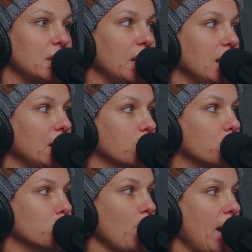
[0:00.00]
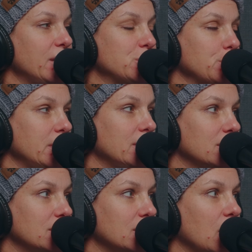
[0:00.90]
a graduate
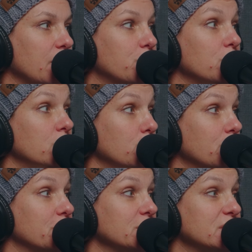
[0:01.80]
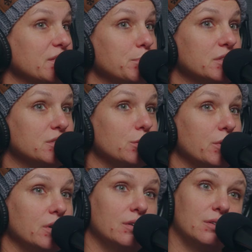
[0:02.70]
of the University of Minnesota.